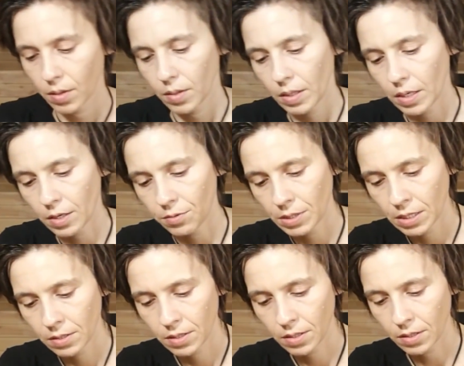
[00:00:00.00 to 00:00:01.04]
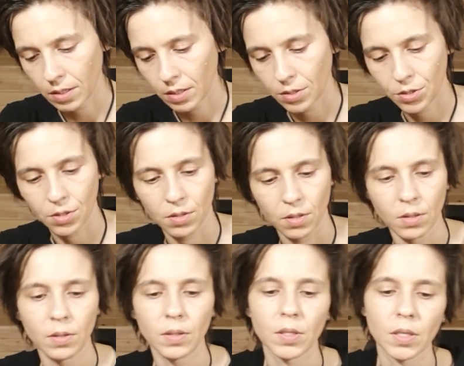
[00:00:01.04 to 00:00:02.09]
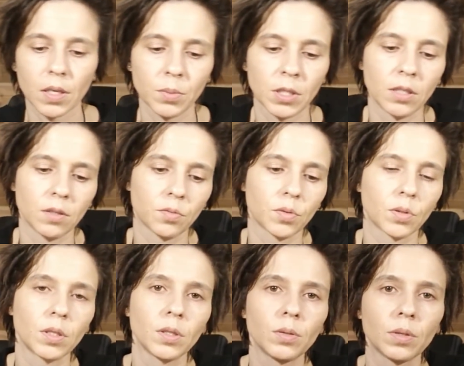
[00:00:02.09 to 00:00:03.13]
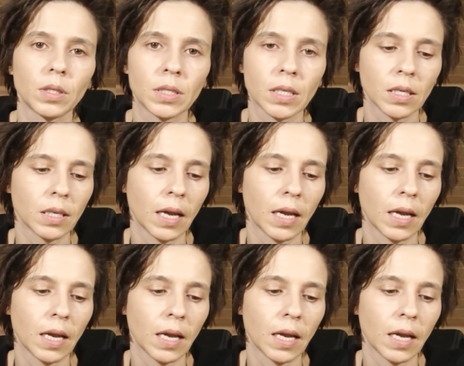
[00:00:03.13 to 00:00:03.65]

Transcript: Yeah, reconciliation. It's coming in for you. It's going to